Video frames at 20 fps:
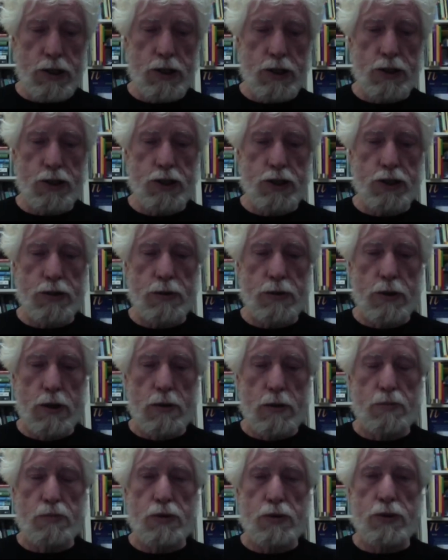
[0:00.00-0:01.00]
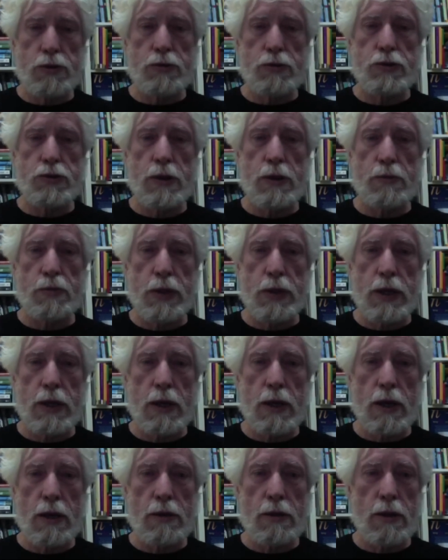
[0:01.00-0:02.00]
should produce
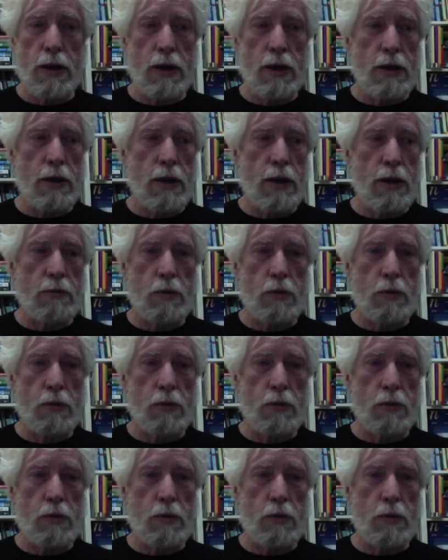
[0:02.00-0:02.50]
something and then